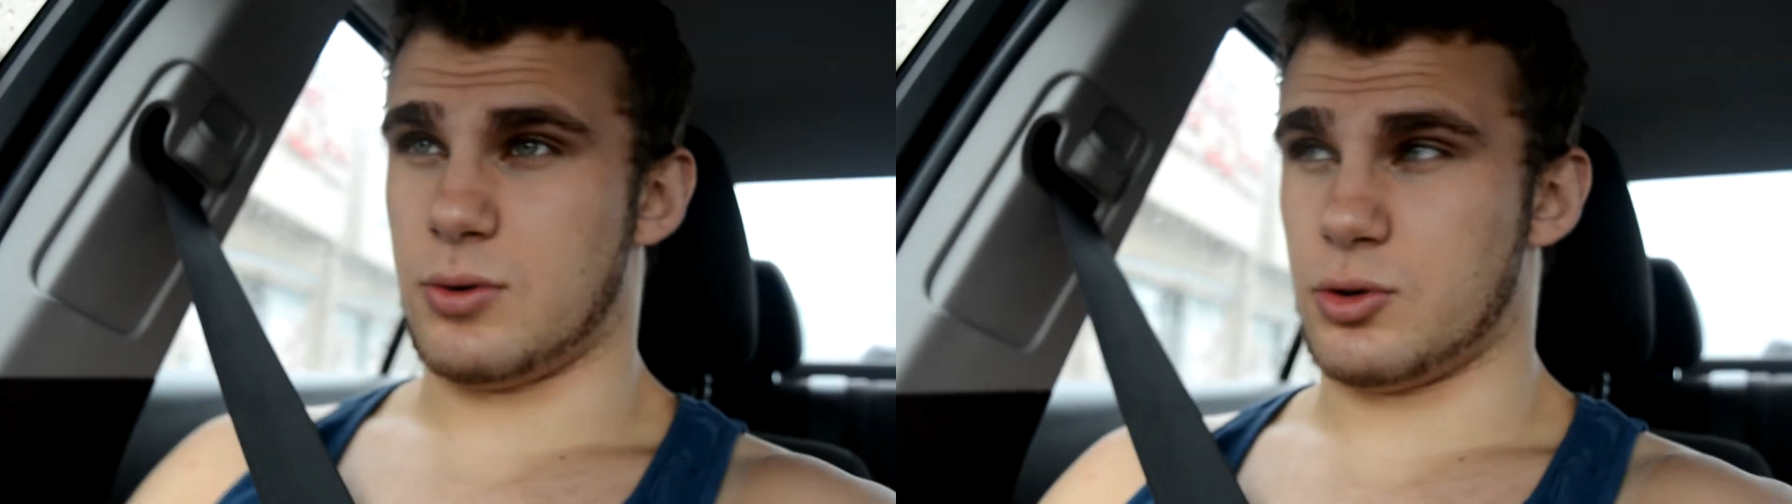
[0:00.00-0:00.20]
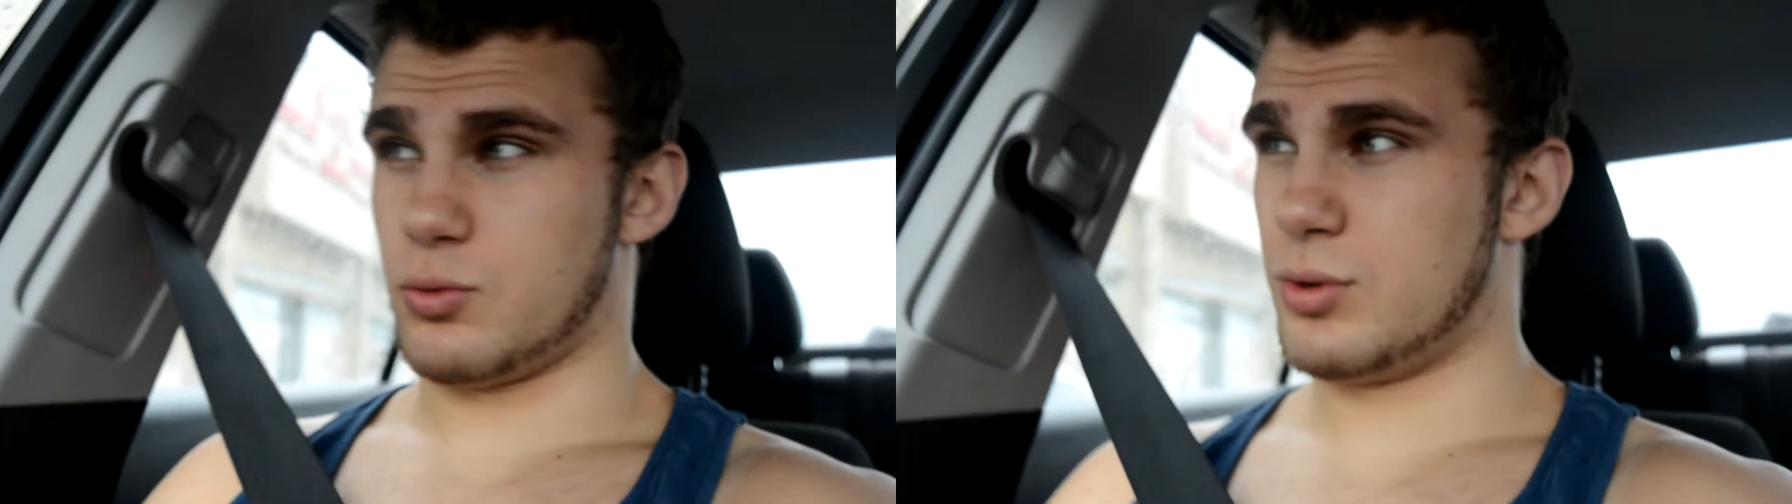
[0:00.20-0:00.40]
I
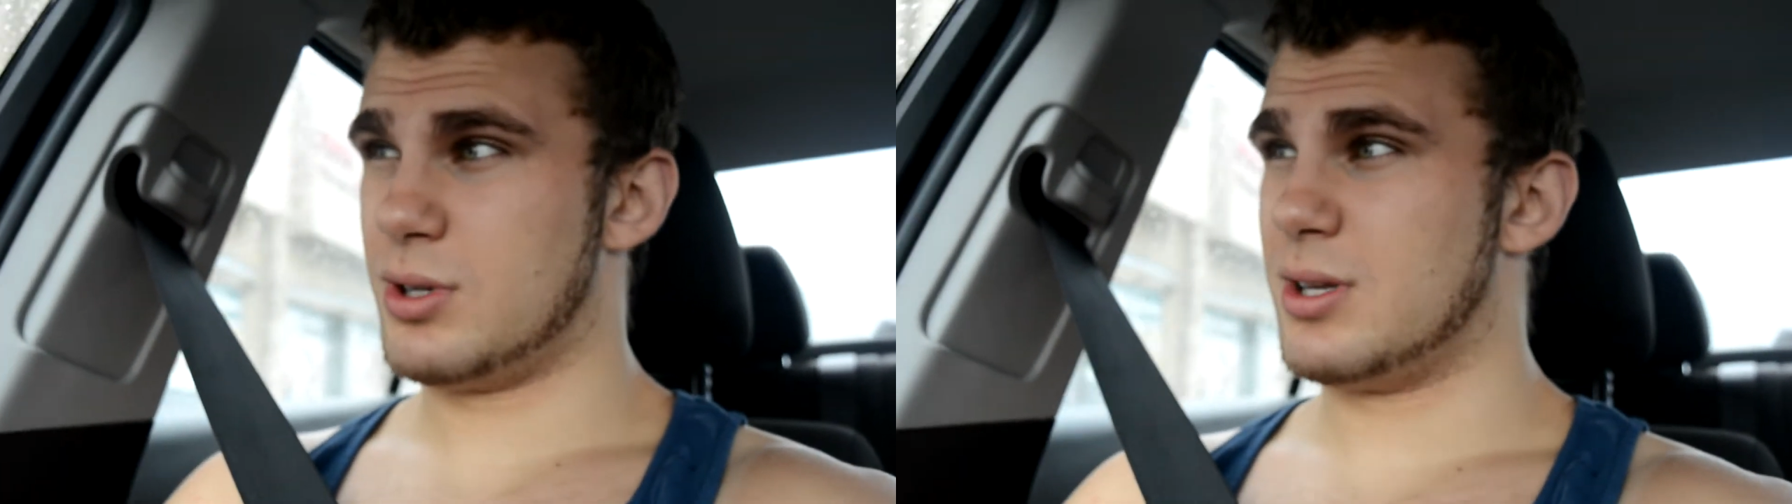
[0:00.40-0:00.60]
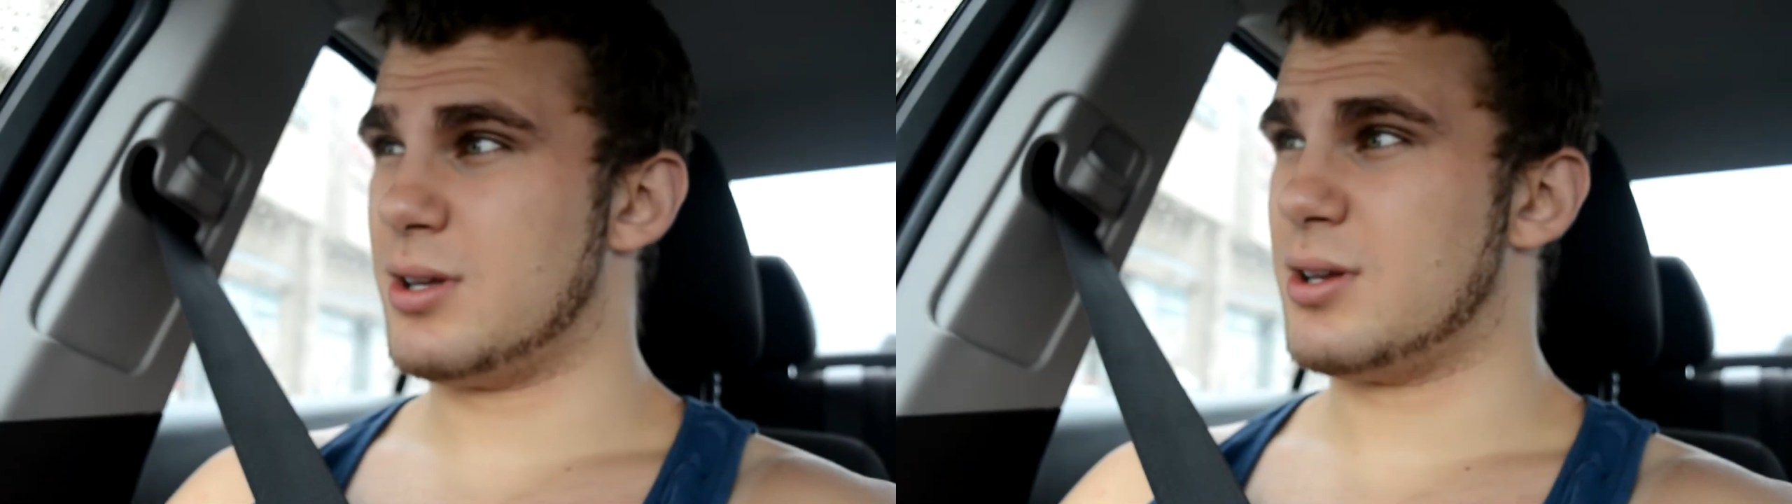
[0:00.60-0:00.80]
was
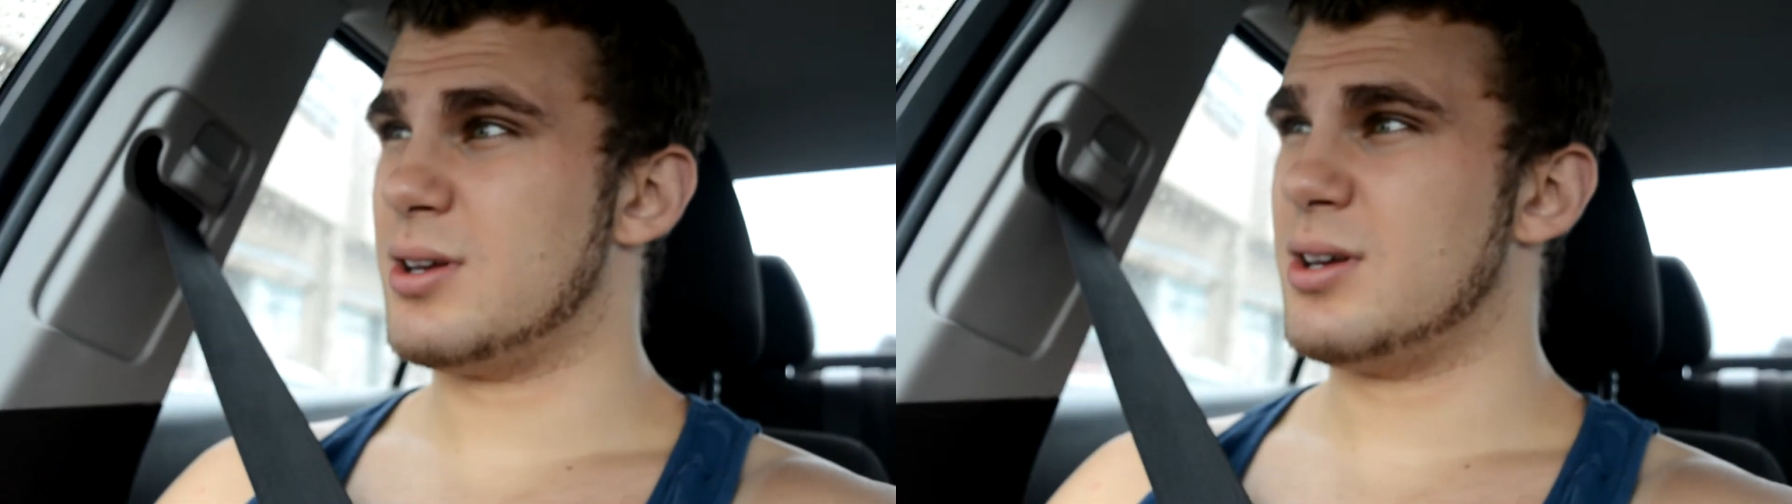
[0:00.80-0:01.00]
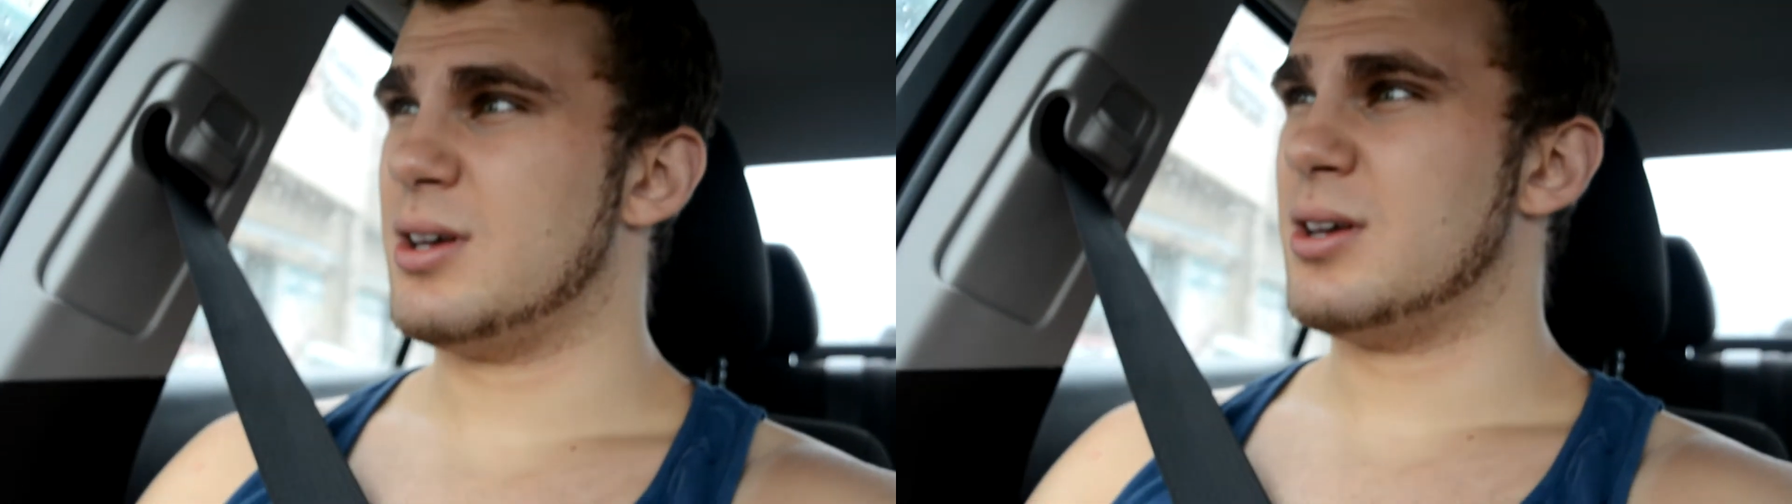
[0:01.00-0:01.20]
really
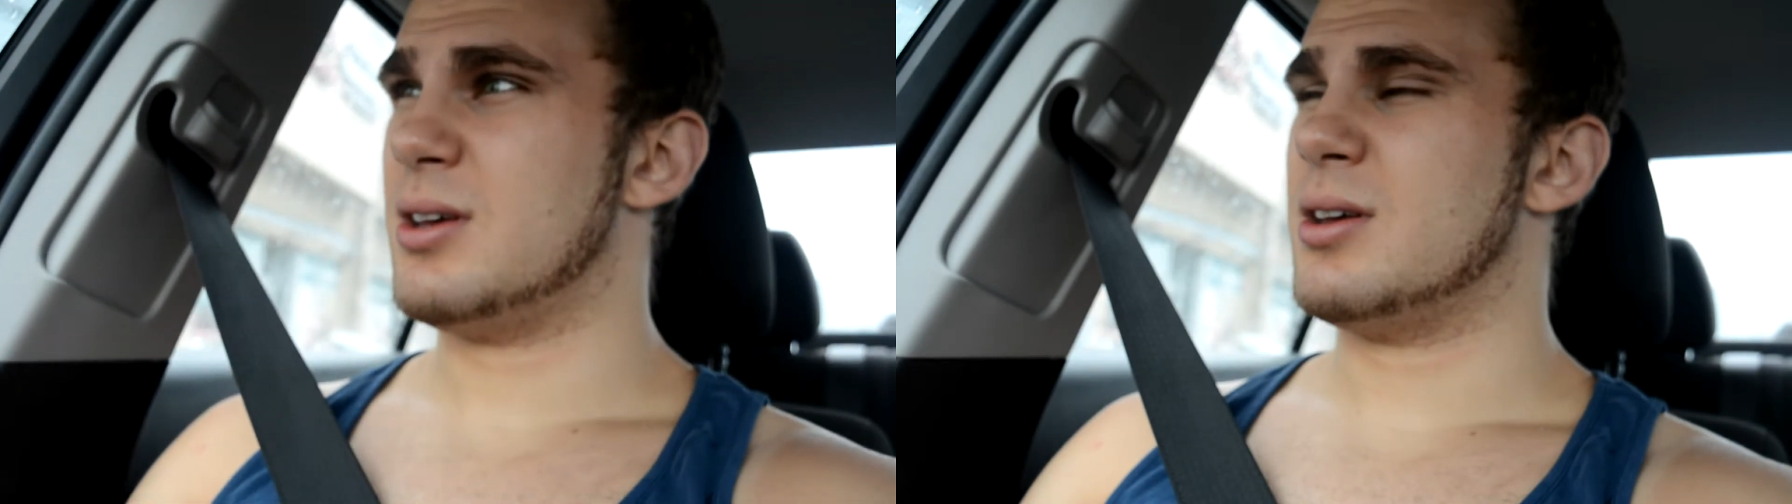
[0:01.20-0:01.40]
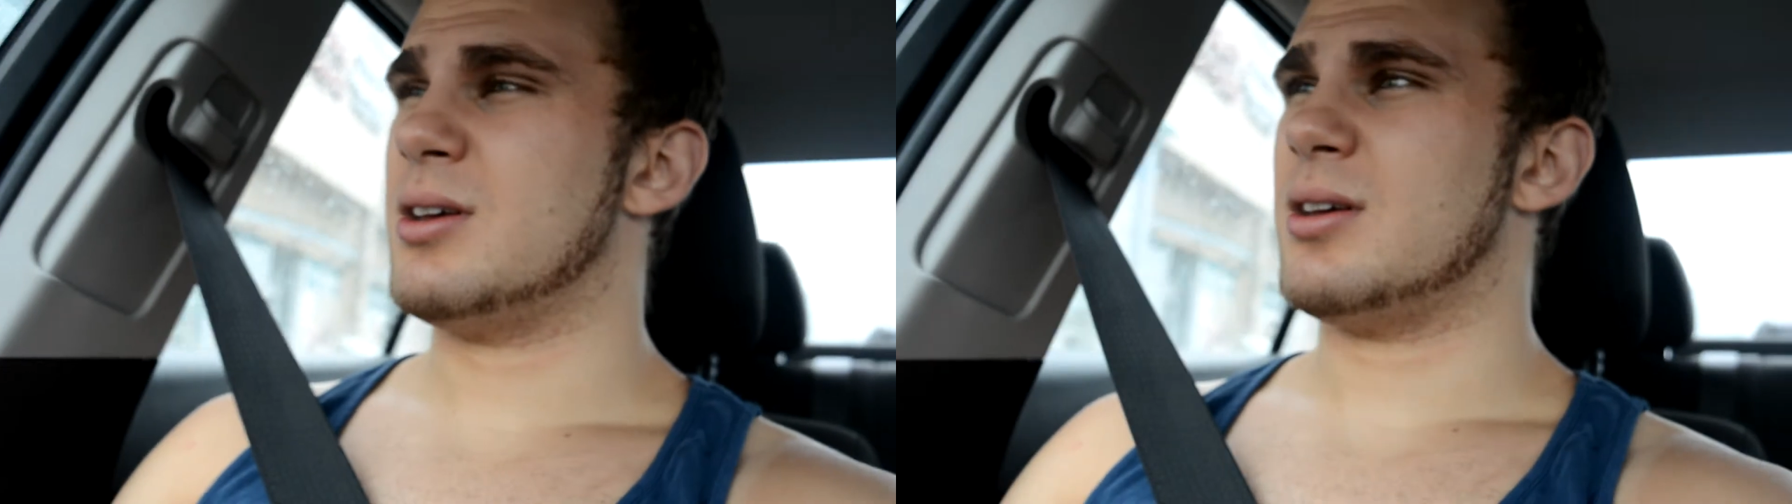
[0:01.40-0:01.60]

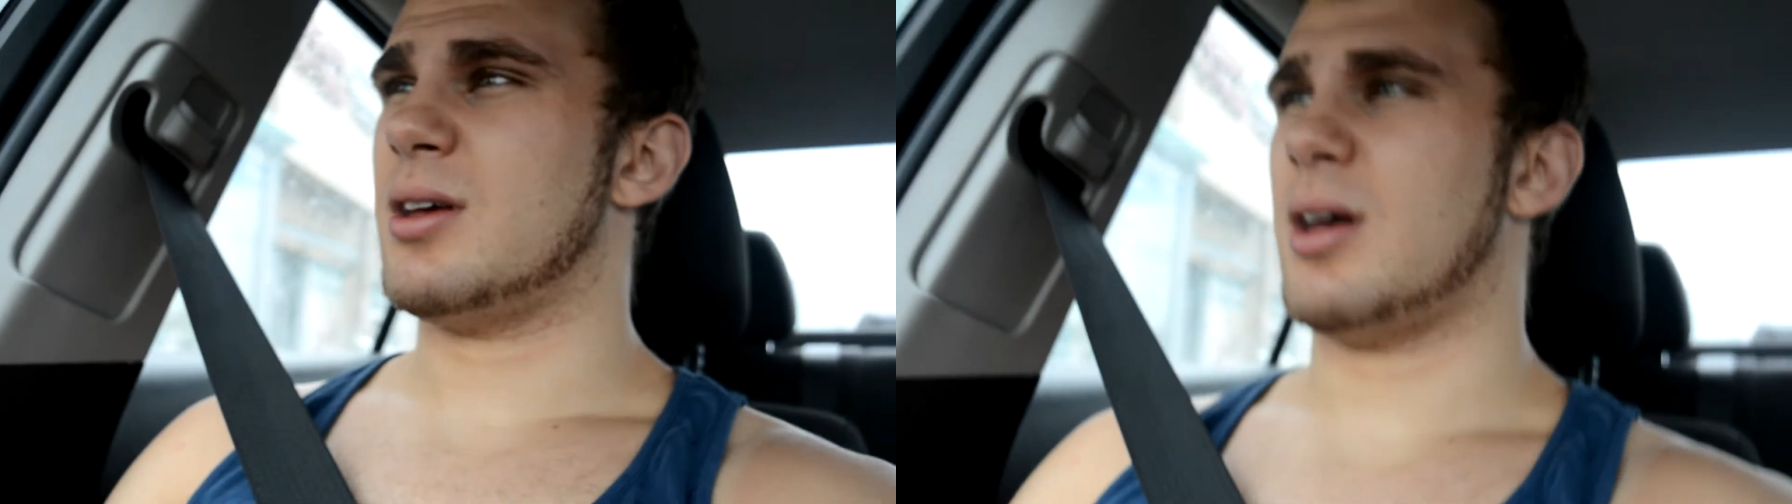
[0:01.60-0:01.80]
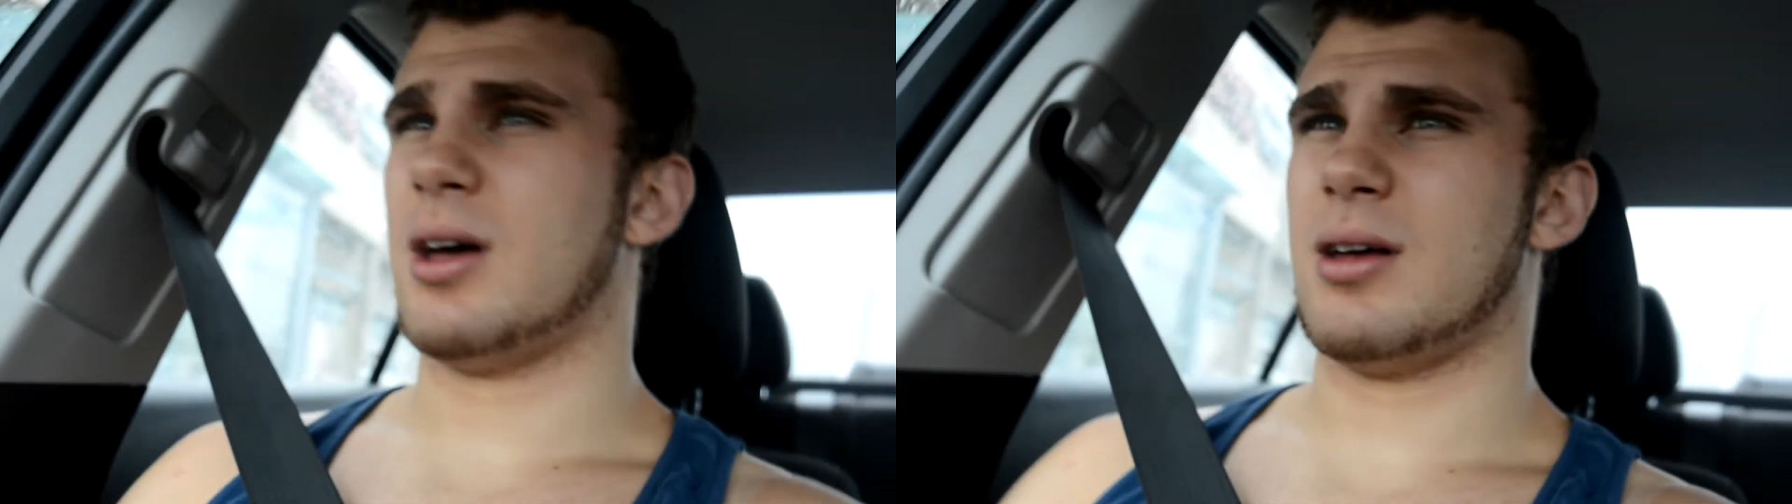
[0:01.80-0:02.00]

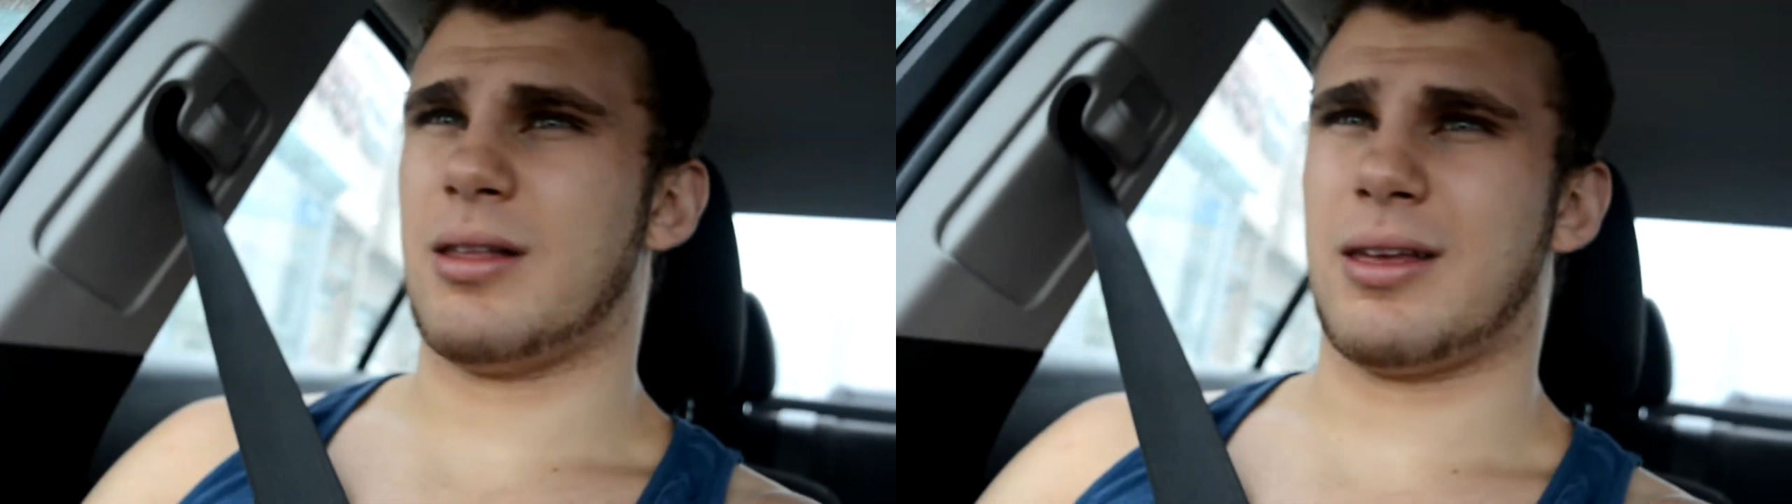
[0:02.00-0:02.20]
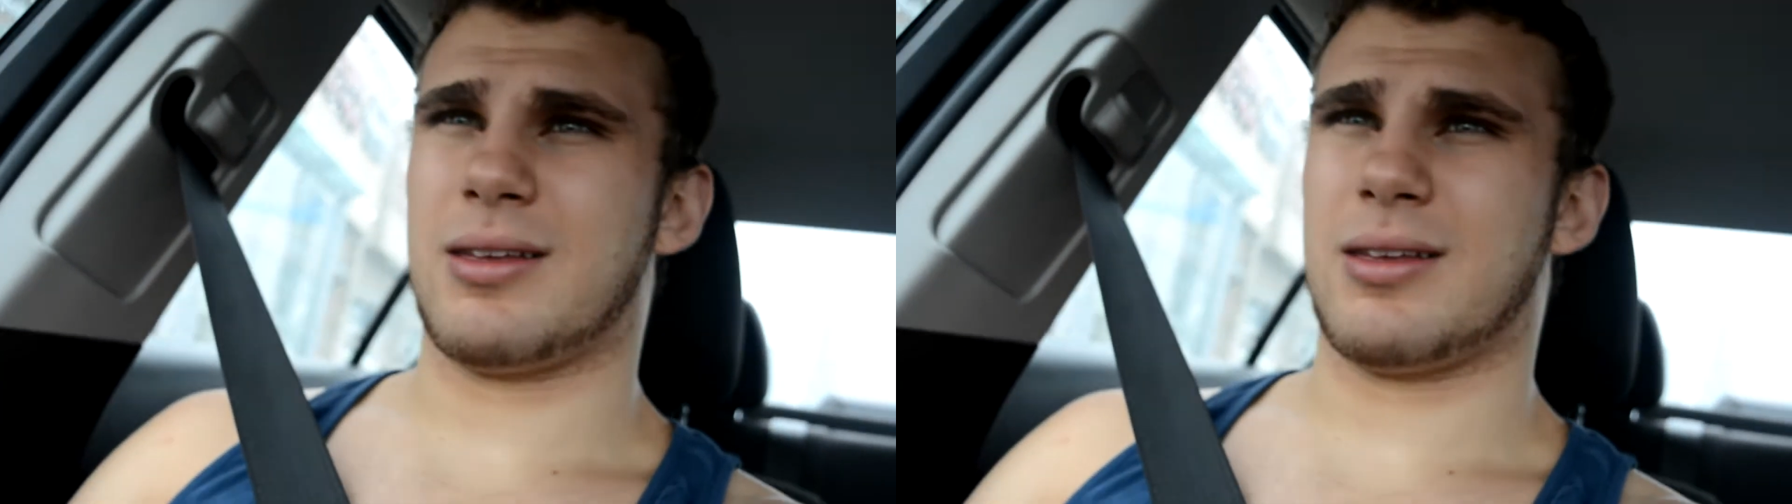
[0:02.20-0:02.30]
uh, like